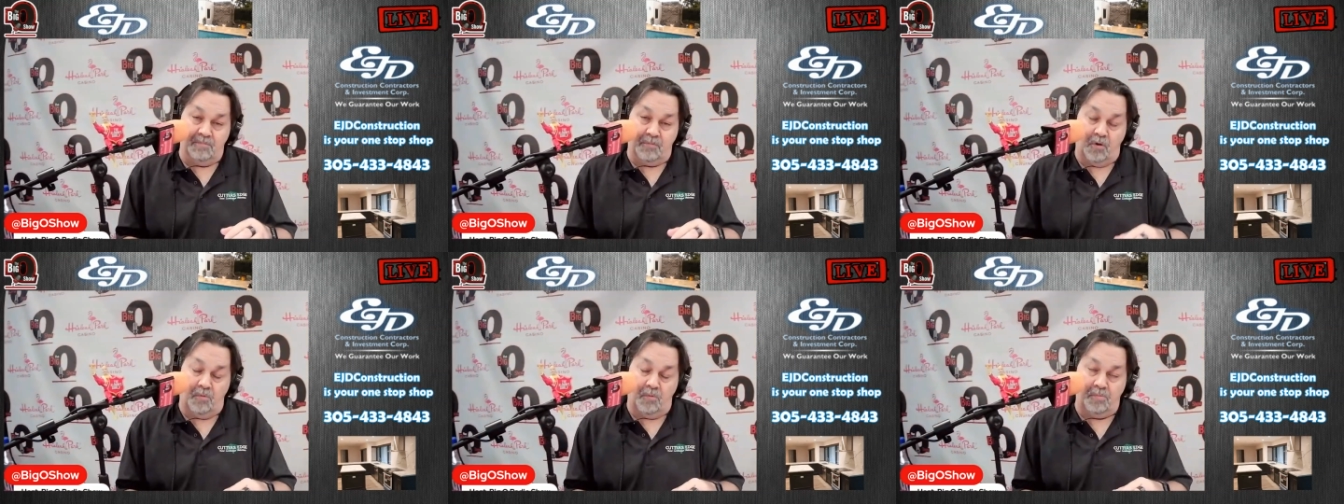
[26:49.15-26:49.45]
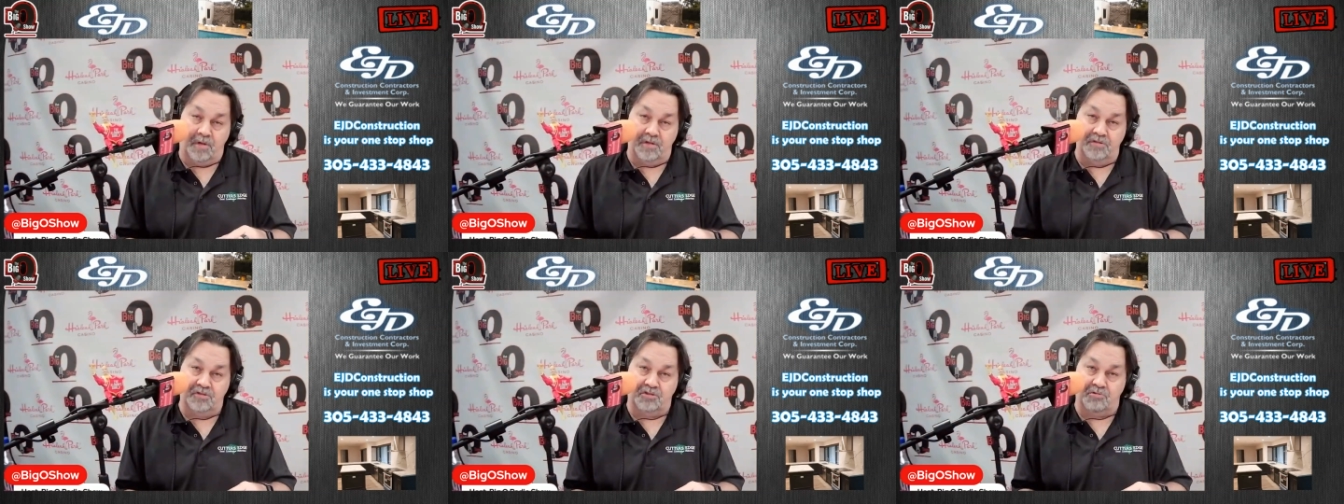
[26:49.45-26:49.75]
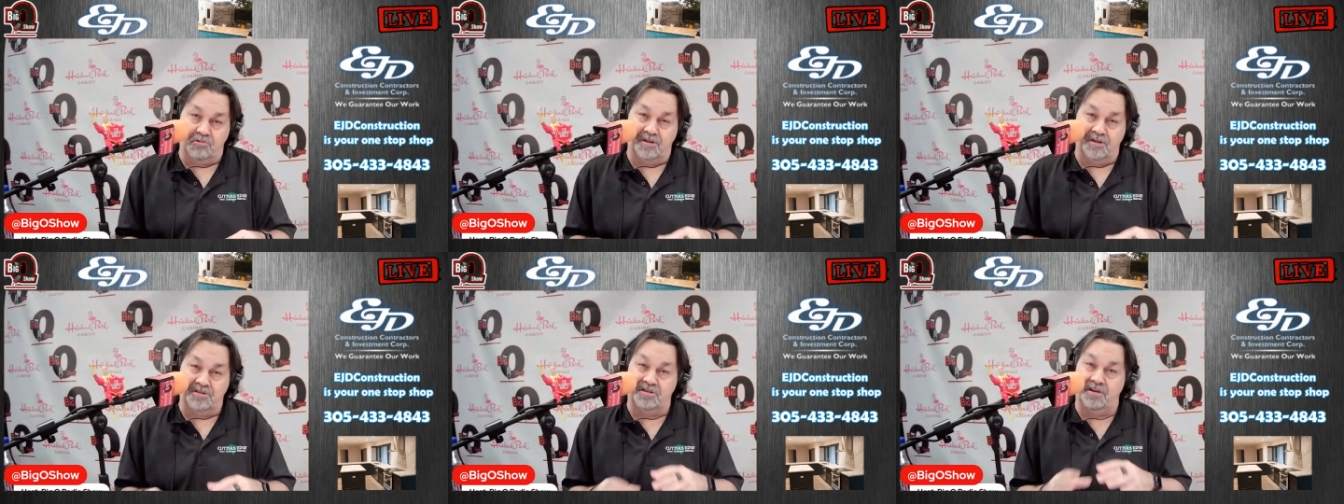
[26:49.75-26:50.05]
home
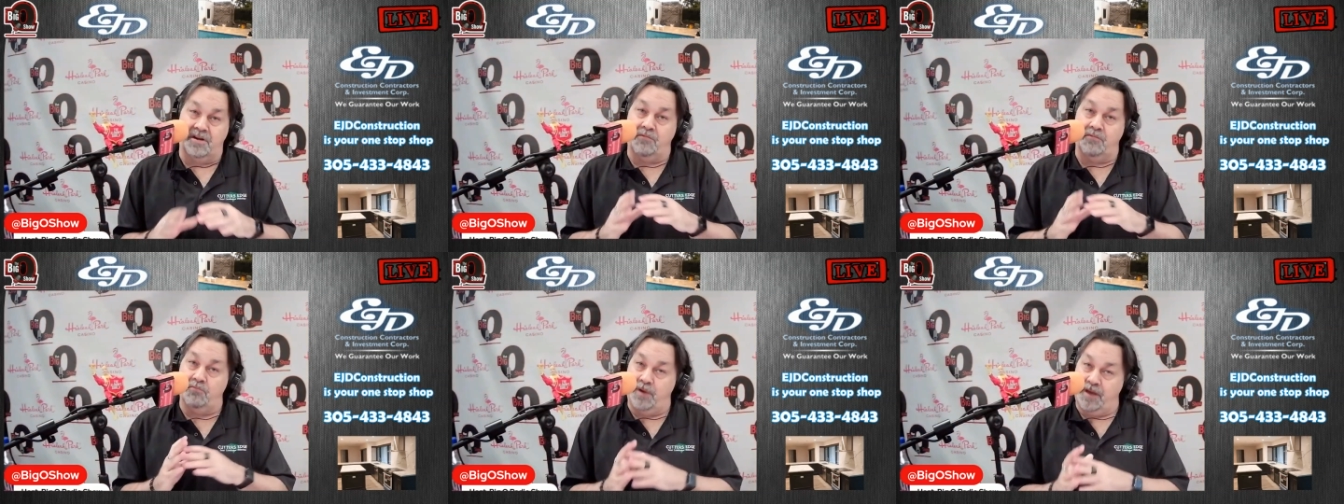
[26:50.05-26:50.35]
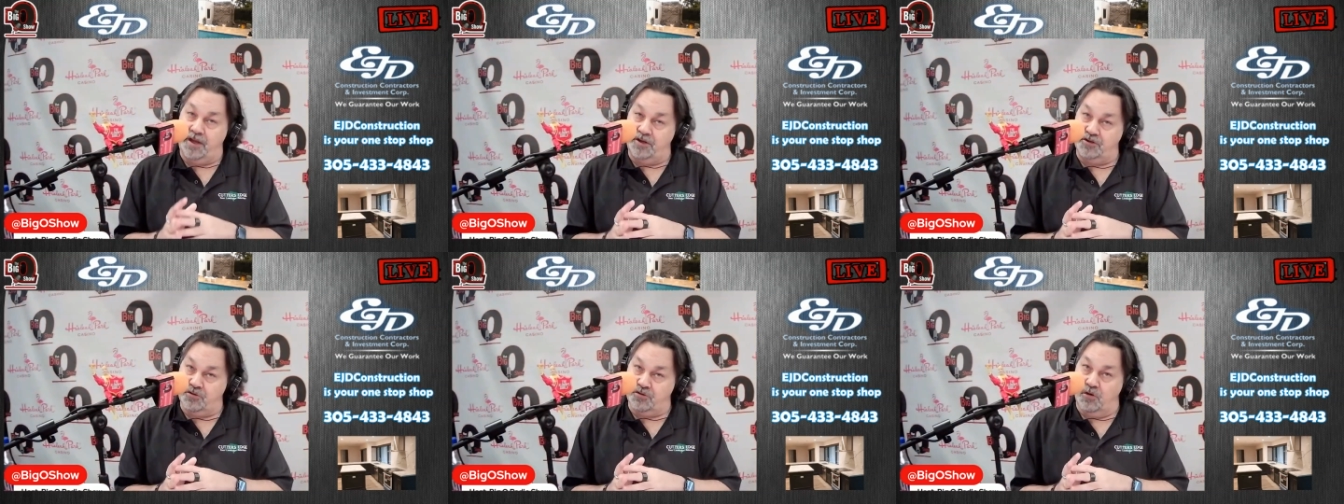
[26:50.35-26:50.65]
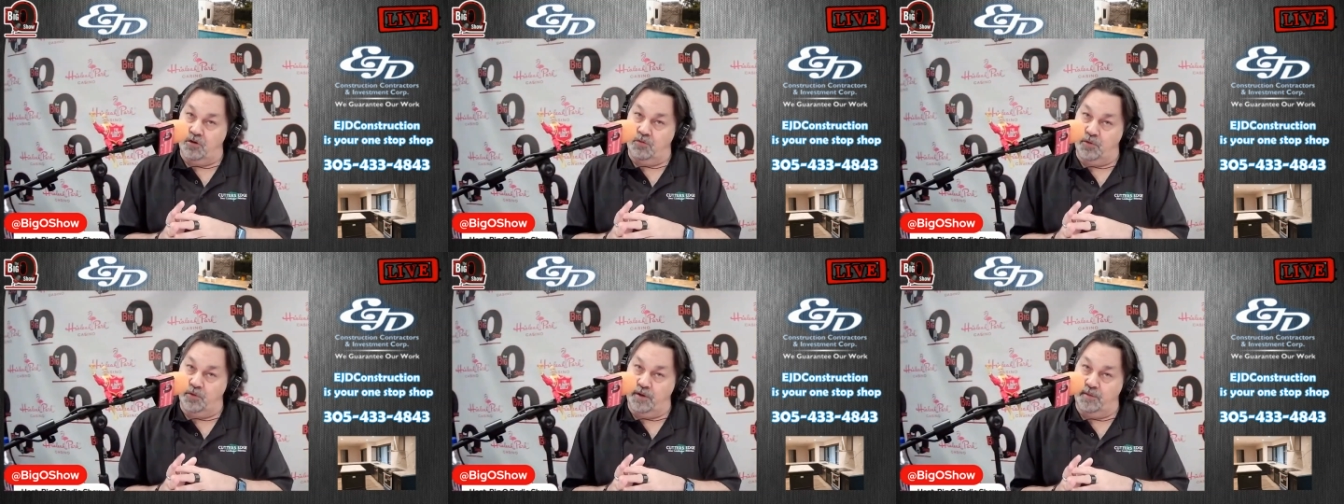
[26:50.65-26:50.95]
construction and major
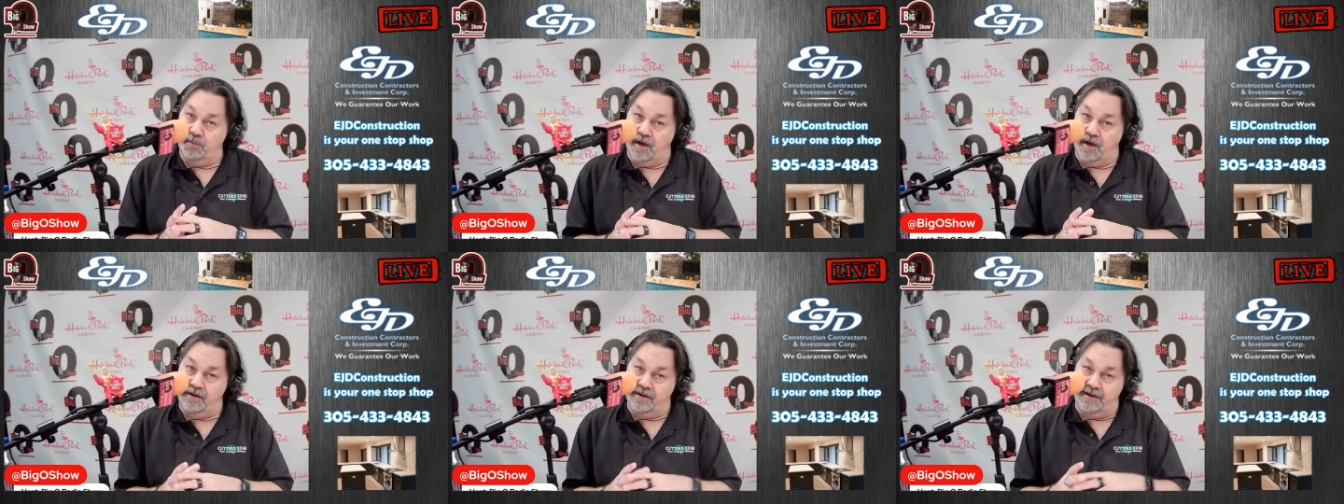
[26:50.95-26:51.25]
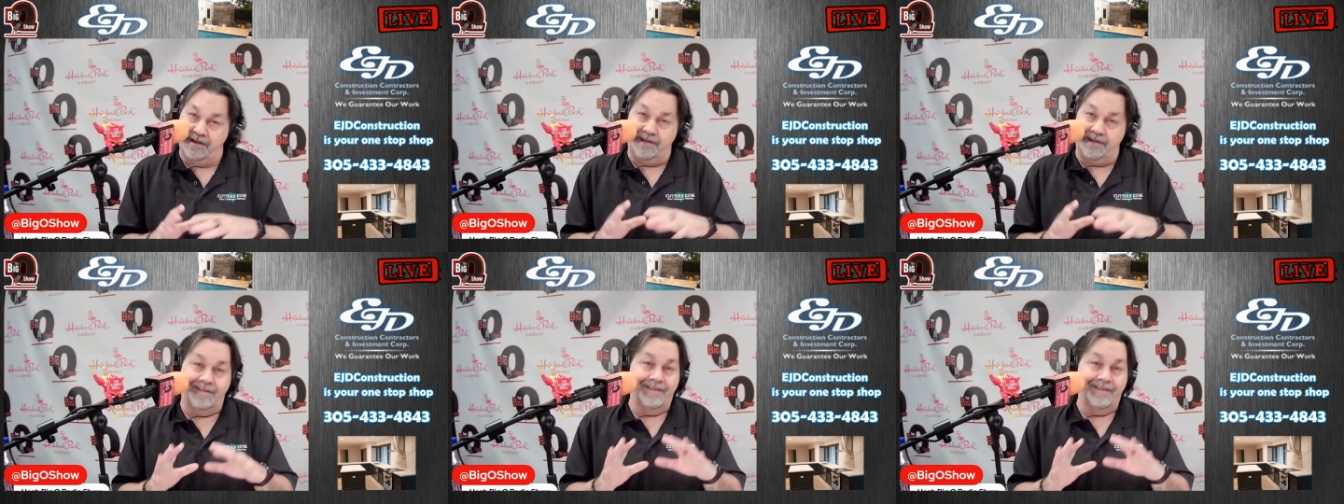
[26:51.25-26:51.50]
home remodeling,